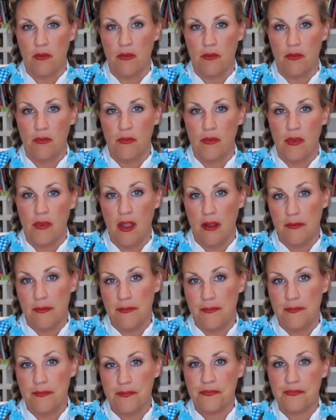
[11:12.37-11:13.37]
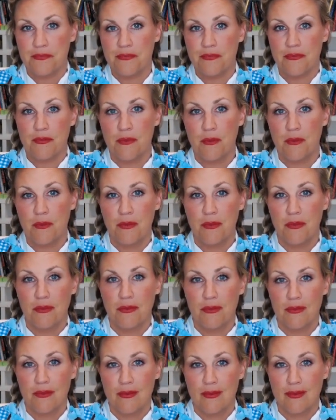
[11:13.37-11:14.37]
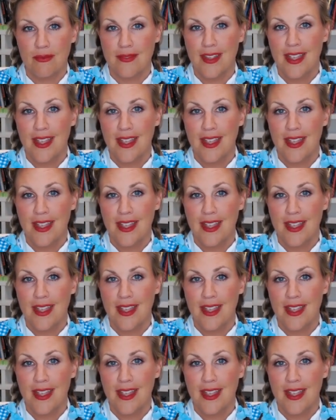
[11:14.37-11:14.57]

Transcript: And their little dogs too